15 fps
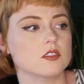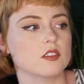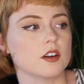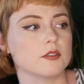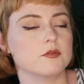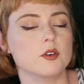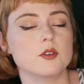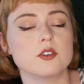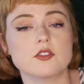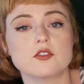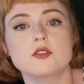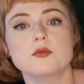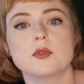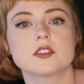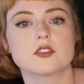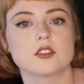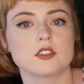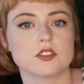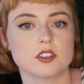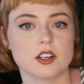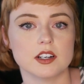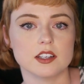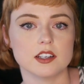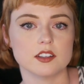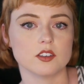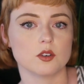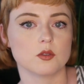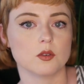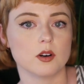I focus too much on trying to get the